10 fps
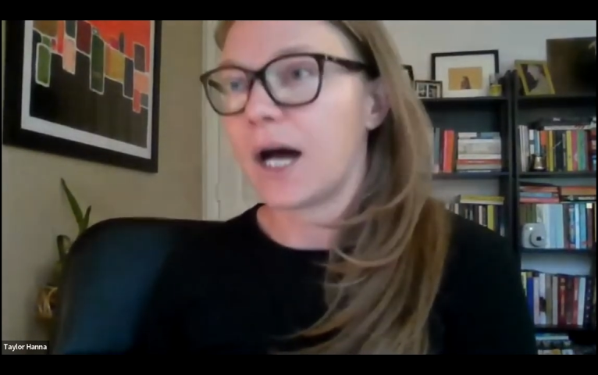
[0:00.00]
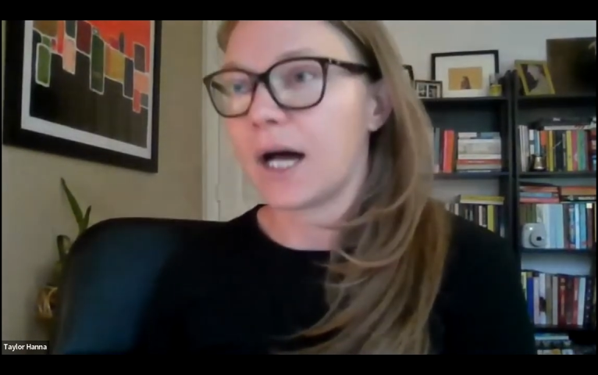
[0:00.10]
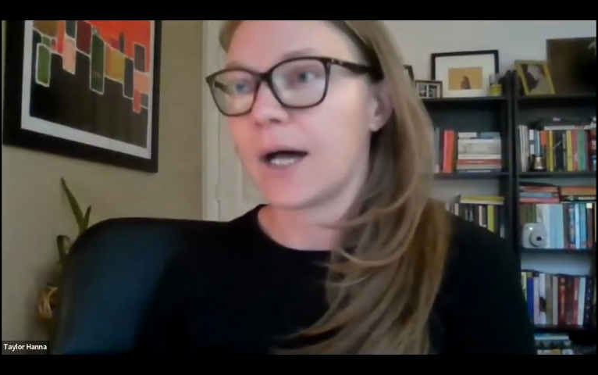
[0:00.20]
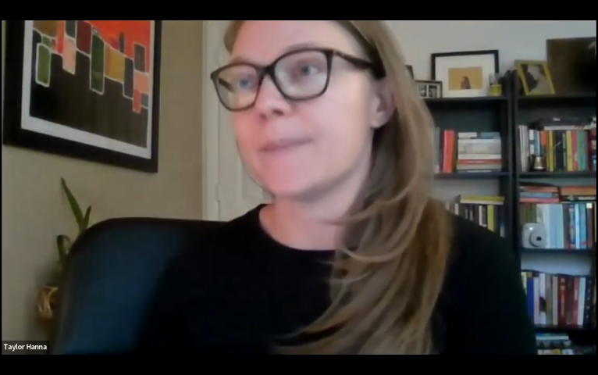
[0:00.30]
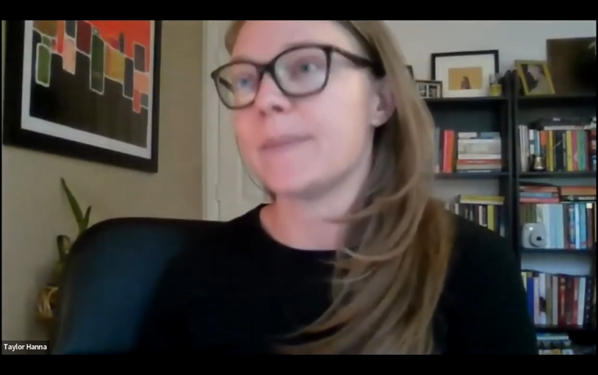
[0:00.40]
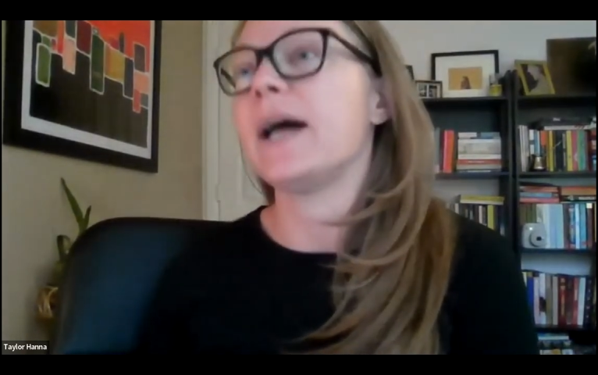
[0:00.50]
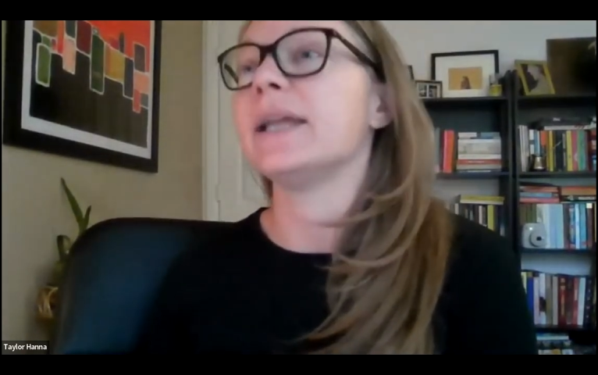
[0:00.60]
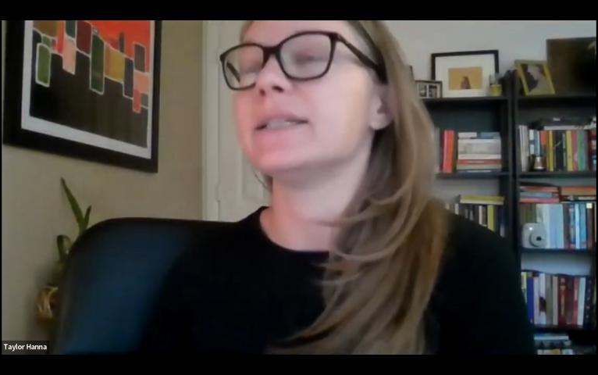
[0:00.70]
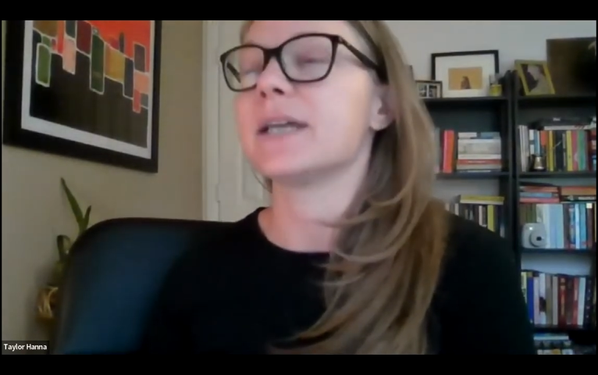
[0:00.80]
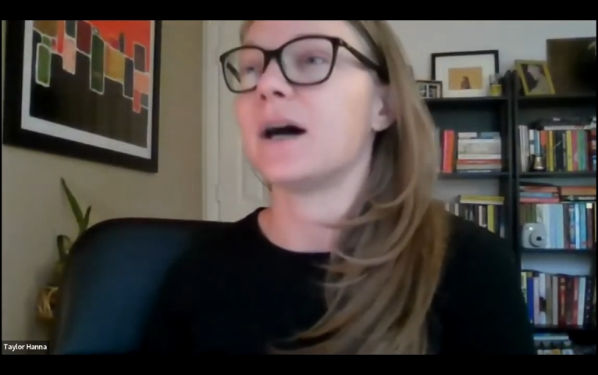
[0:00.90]

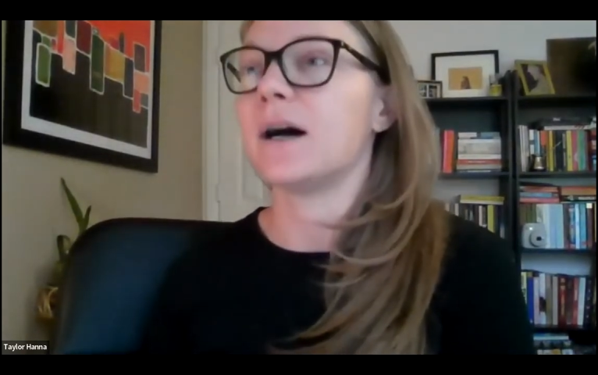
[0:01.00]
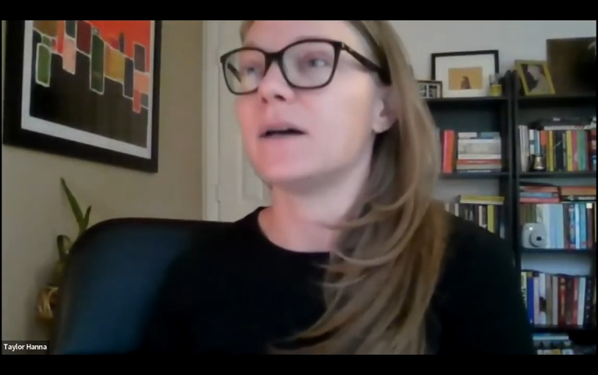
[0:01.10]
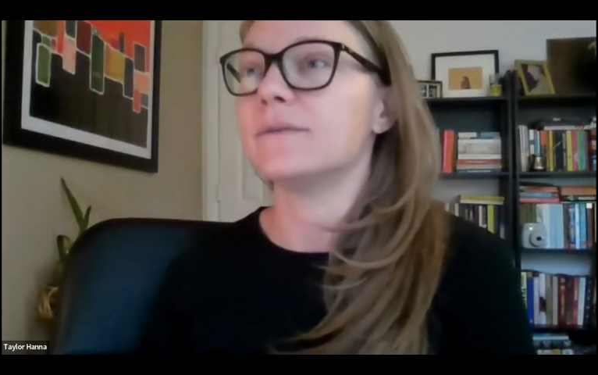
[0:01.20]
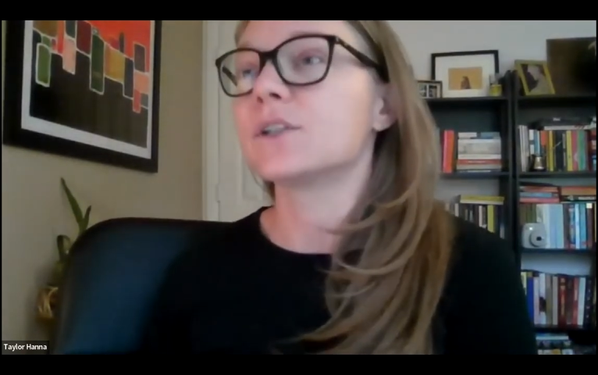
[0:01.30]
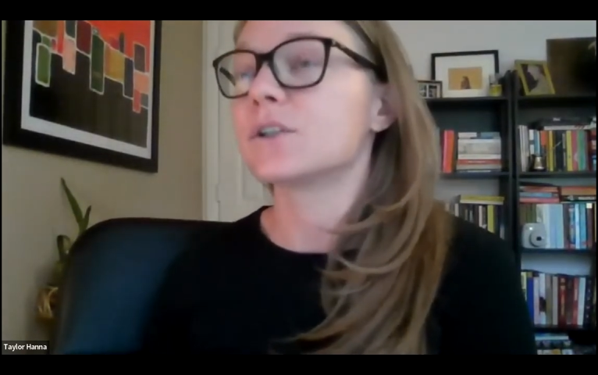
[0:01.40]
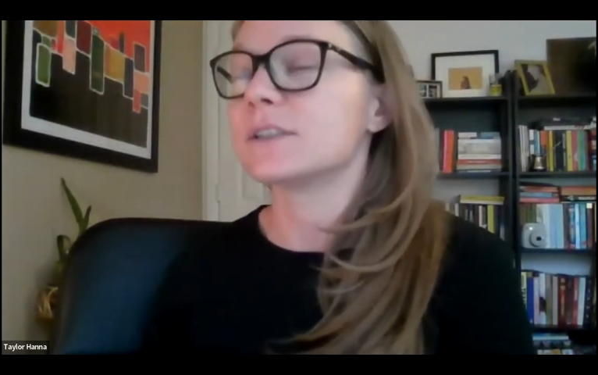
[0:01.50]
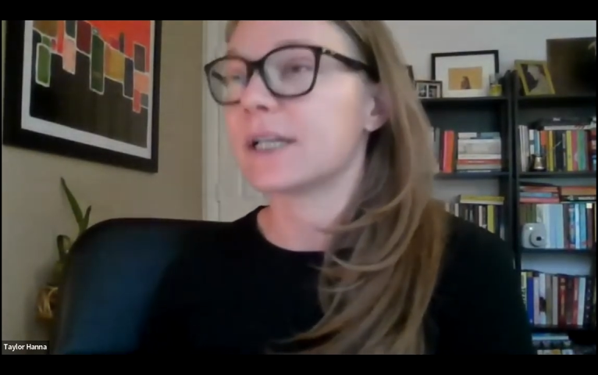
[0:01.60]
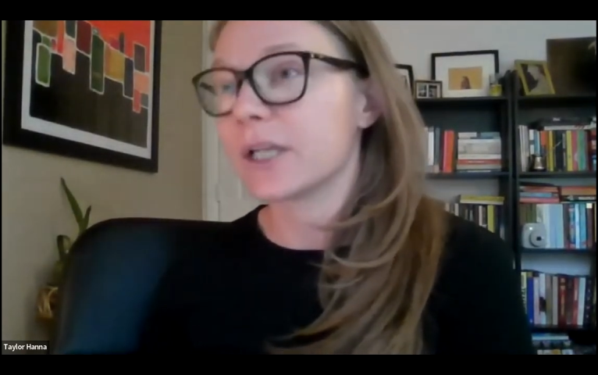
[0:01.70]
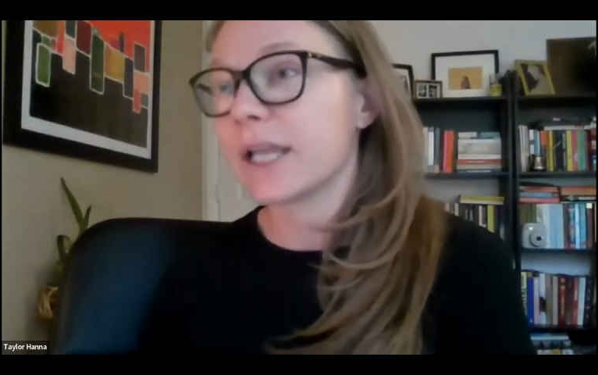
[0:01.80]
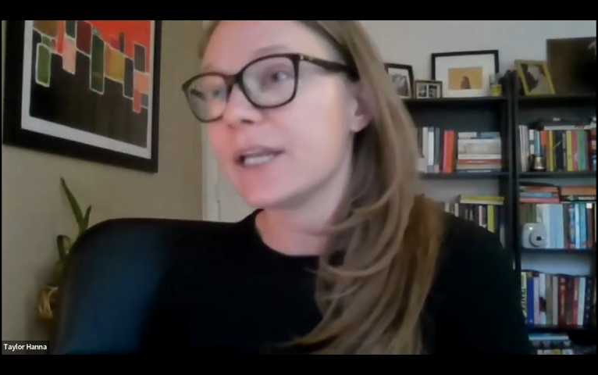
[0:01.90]
and of girls'
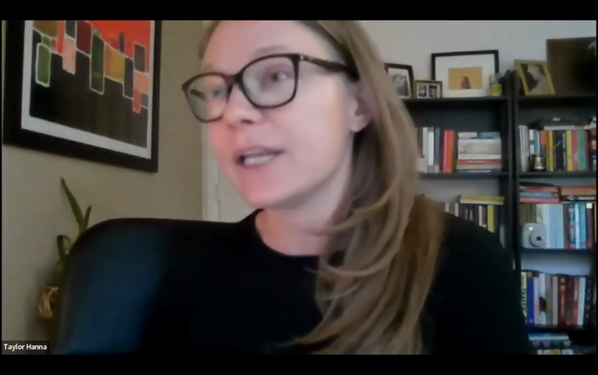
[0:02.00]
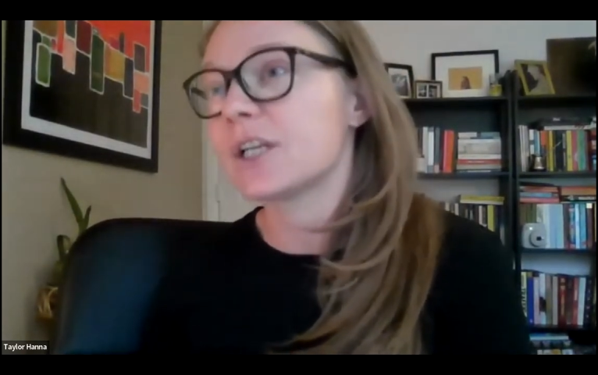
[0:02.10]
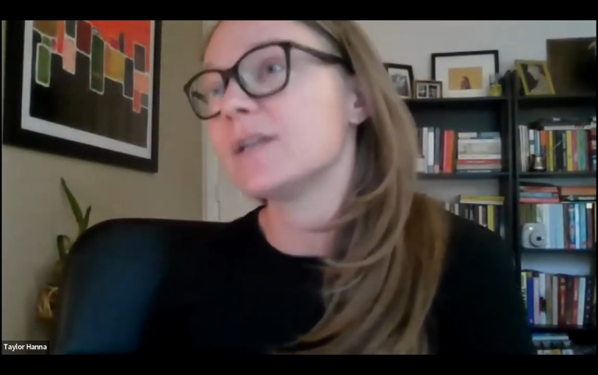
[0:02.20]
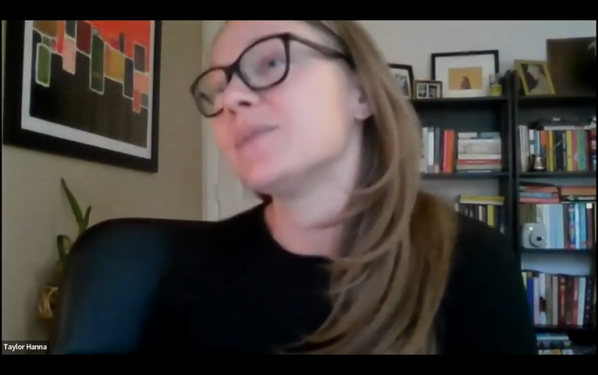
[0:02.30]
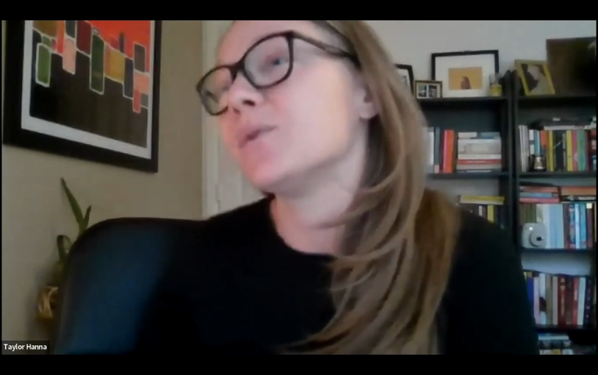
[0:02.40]
education,